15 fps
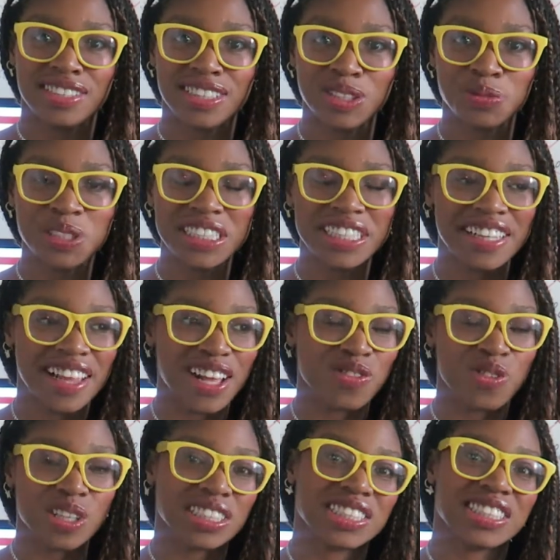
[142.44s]
Someone did that
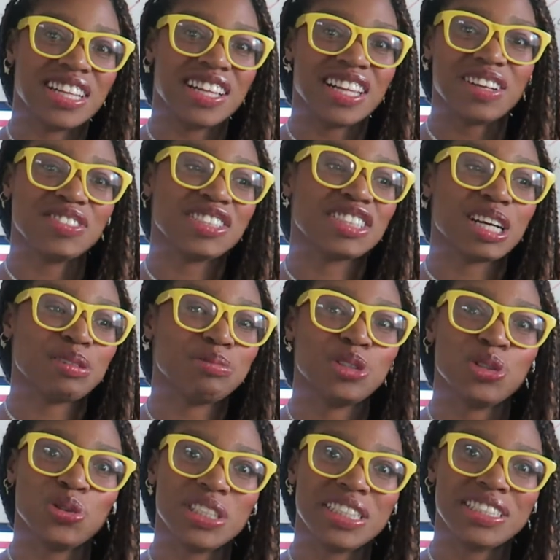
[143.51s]
once and I never stopped
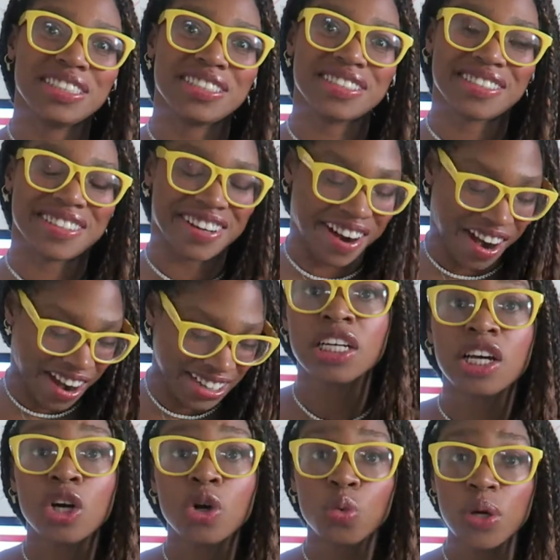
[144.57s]
doing it.
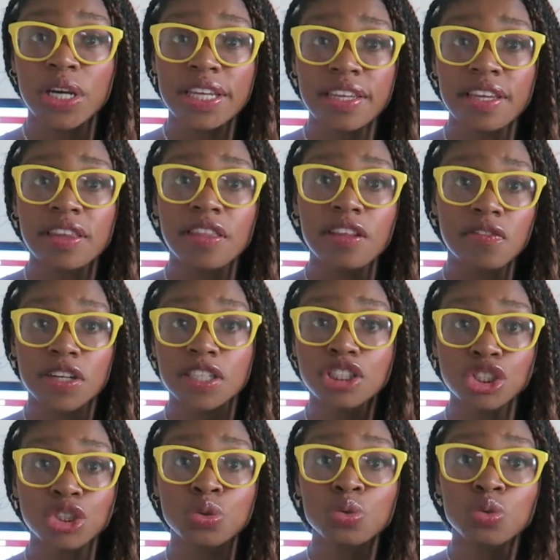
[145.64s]
With the
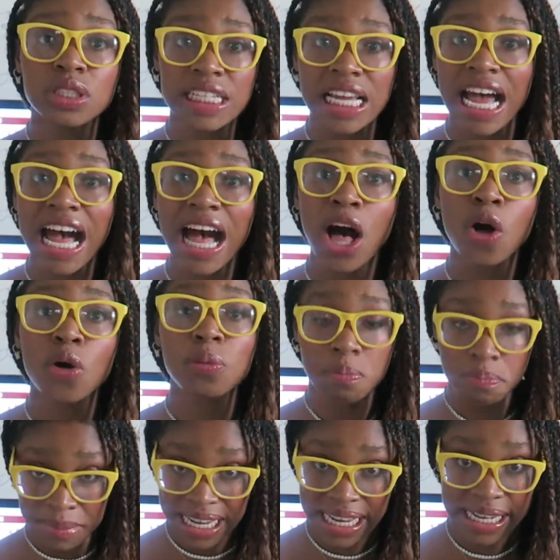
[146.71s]
virtue now
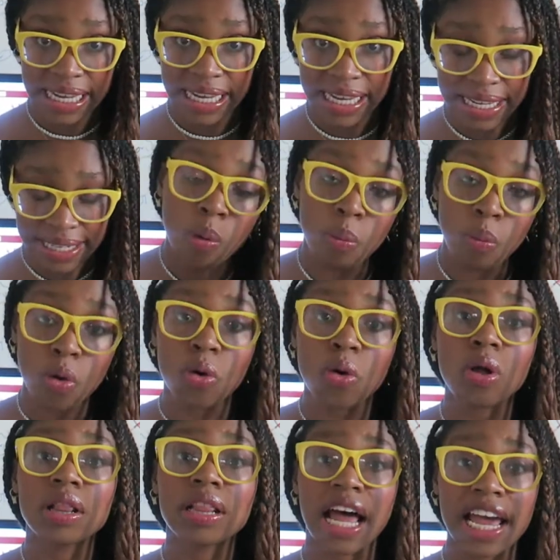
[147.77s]
meaning
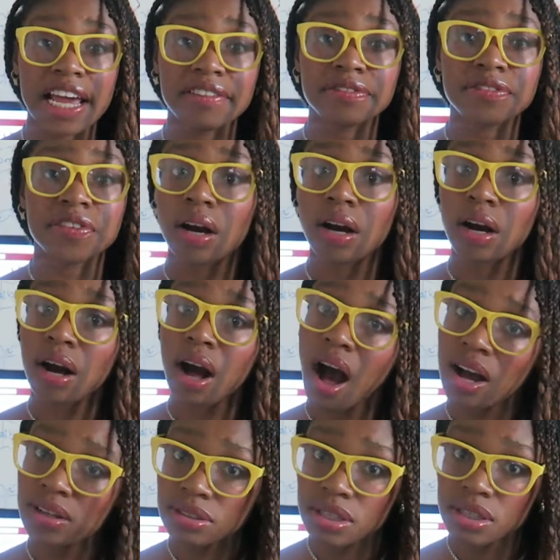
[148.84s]
moral life,
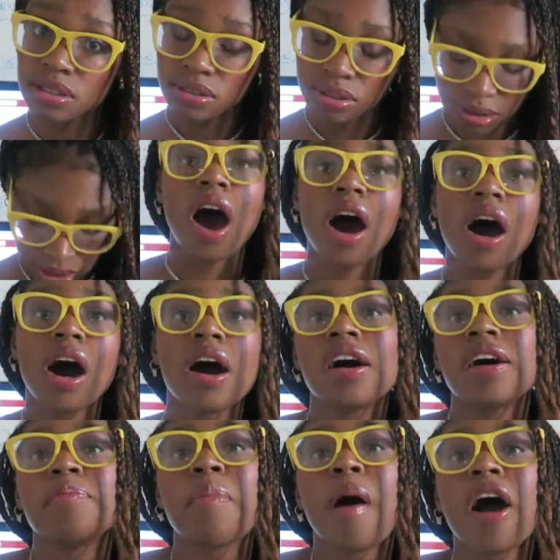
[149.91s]
conduct,
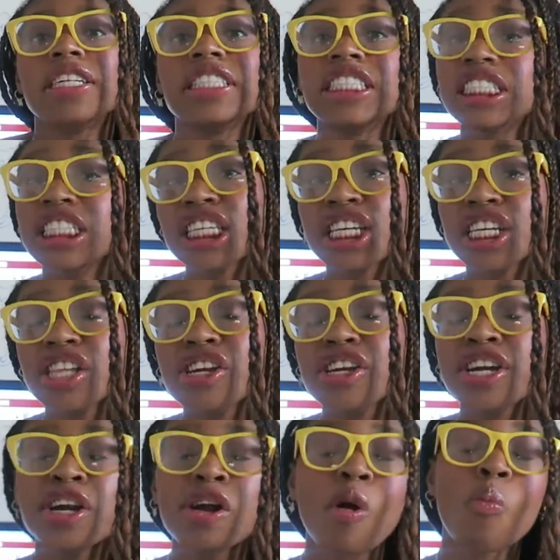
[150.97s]
a
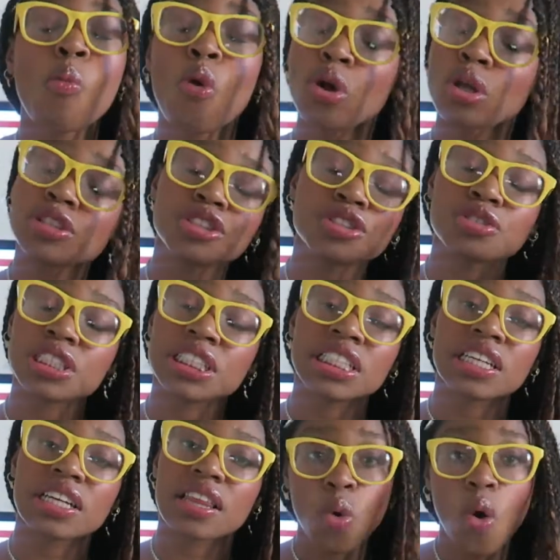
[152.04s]
particular moral
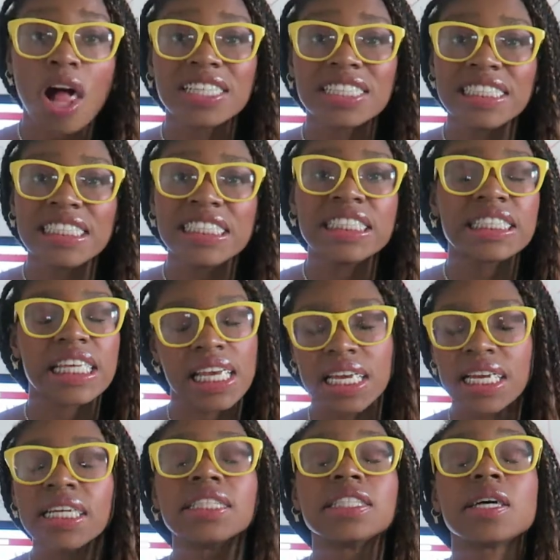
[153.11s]
strength, qualities,
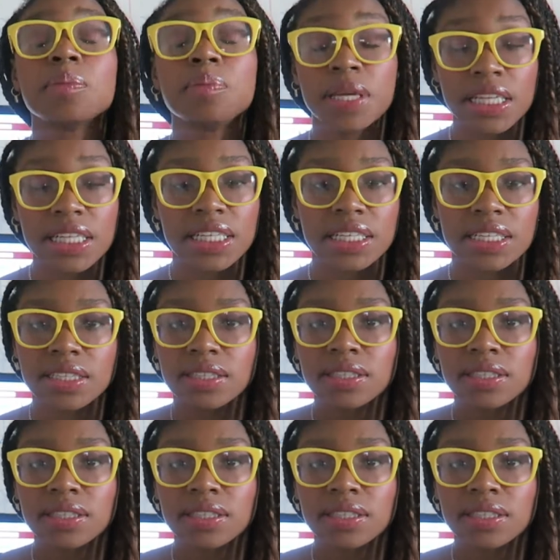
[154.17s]
and abilities.